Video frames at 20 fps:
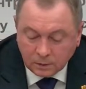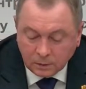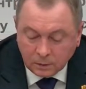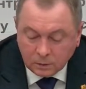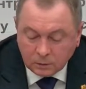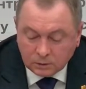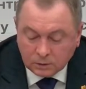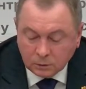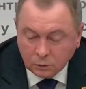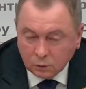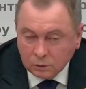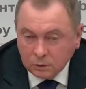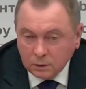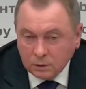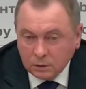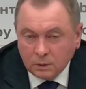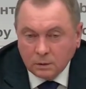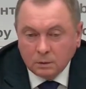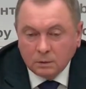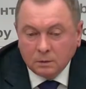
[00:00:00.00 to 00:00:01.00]

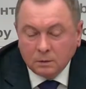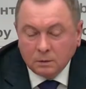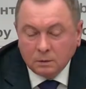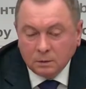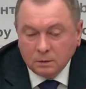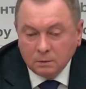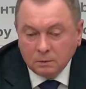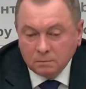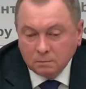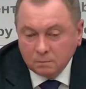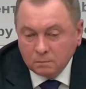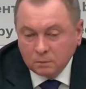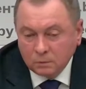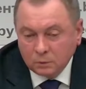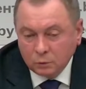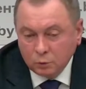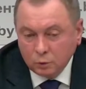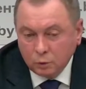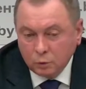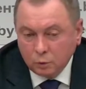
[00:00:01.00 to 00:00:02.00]
regulation or law on
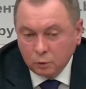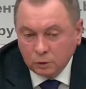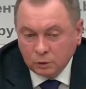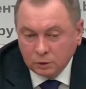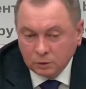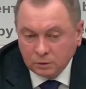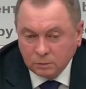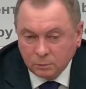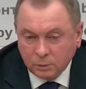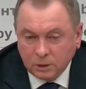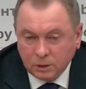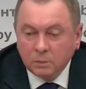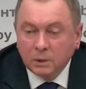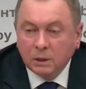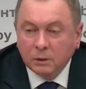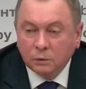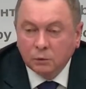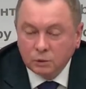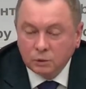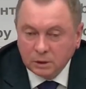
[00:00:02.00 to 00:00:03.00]
the initiatives
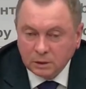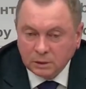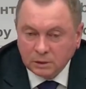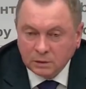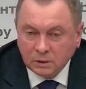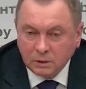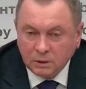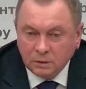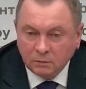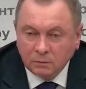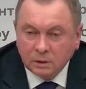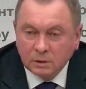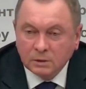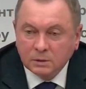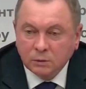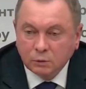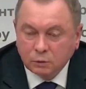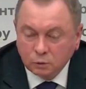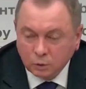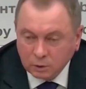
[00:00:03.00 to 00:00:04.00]
of the civil
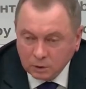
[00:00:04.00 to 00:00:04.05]
society.